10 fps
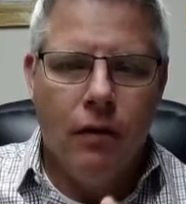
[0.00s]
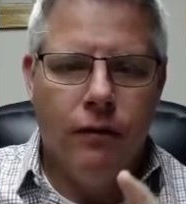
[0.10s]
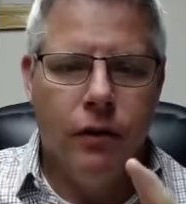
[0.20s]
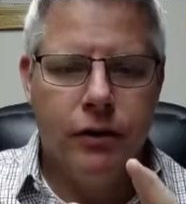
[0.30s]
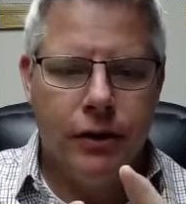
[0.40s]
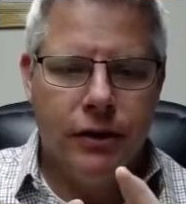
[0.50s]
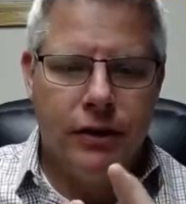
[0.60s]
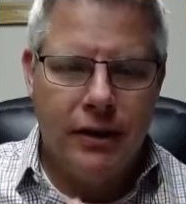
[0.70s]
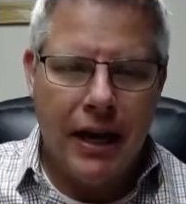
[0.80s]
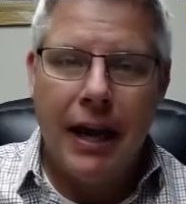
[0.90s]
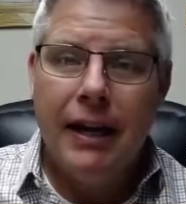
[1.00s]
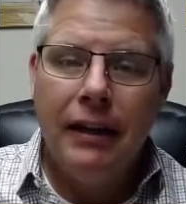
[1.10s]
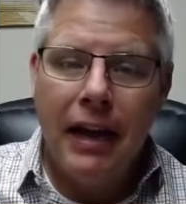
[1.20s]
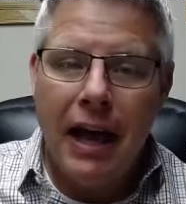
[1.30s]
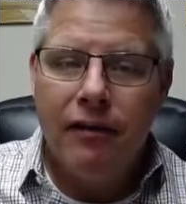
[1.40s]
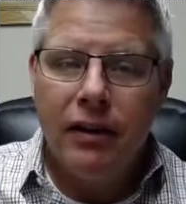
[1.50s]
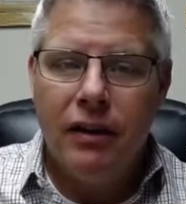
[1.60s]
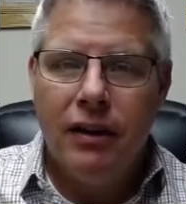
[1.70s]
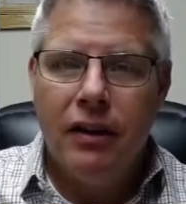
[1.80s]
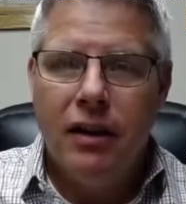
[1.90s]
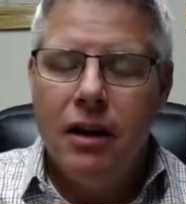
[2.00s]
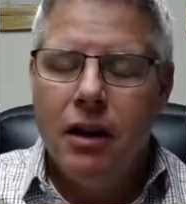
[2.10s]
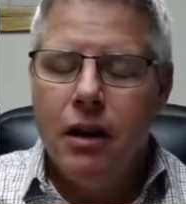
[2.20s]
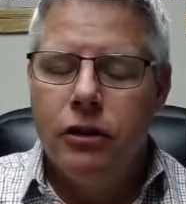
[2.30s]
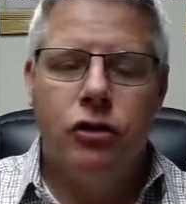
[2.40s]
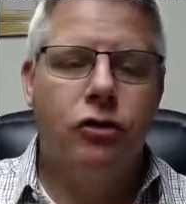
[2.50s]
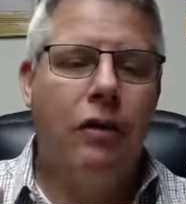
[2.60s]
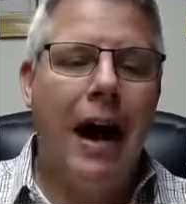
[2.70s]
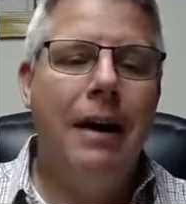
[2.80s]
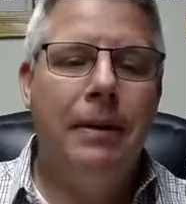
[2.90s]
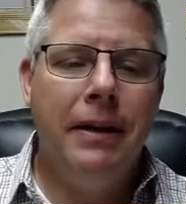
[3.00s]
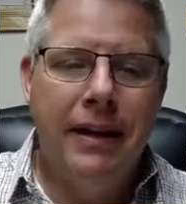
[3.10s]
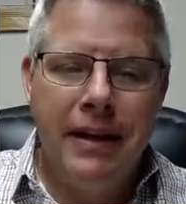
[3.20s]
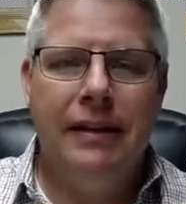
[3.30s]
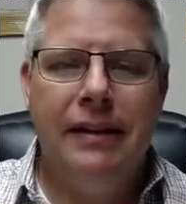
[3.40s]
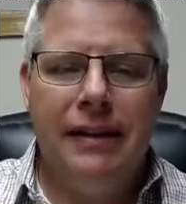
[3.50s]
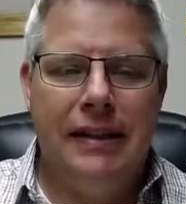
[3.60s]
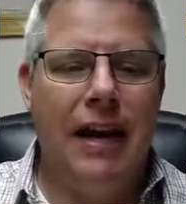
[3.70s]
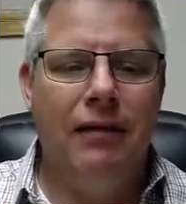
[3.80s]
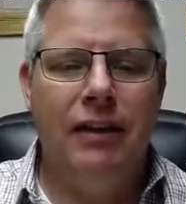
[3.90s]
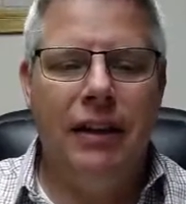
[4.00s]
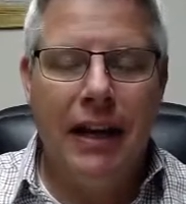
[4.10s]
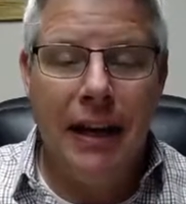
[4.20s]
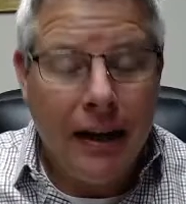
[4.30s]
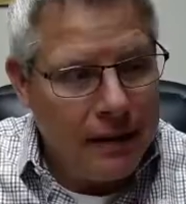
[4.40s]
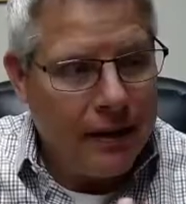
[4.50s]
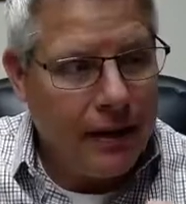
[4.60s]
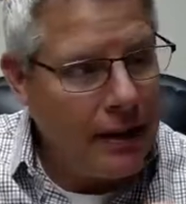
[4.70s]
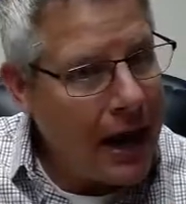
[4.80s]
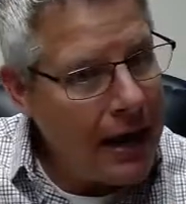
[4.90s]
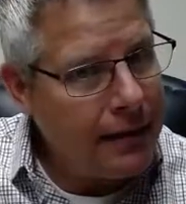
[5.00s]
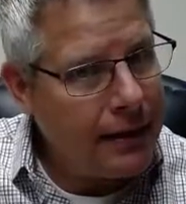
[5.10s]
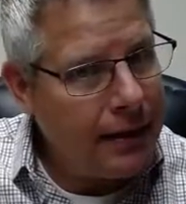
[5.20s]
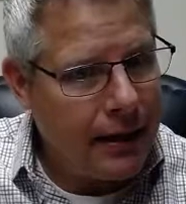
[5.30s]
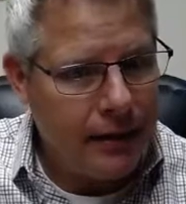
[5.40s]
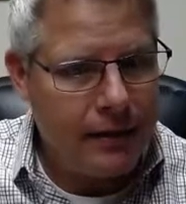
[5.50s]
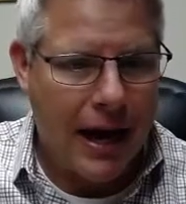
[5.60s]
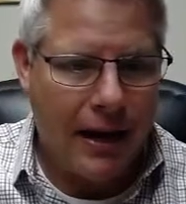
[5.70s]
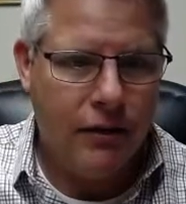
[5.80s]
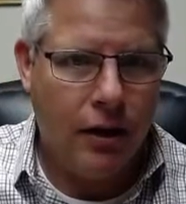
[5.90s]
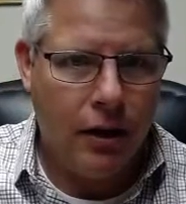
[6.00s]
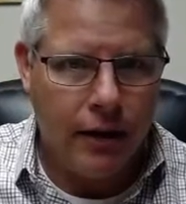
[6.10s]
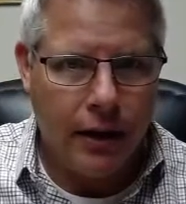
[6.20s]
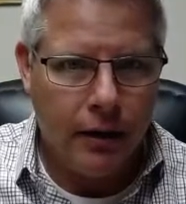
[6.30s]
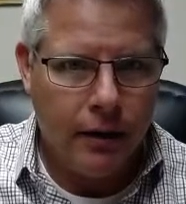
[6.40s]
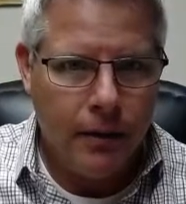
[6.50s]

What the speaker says: Verses 10 and 11, describing these seven kings, and then an eighth king tacked on there.